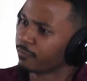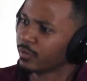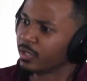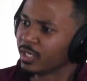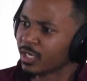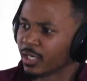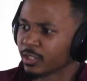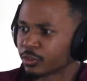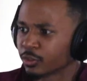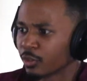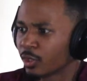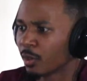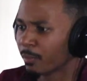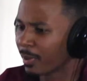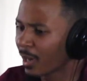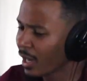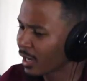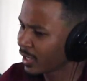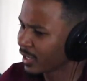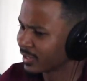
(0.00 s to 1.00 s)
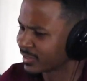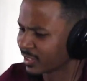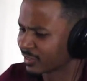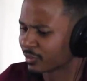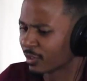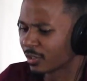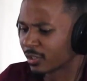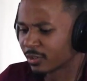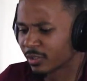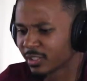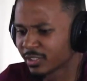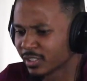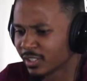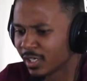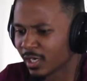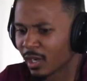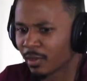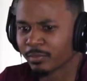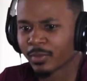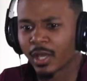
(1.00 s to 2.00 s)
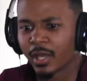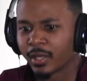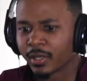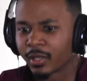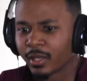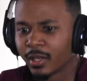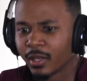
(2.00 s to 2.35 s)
and then I saw your podcast. I started listening. I'm like,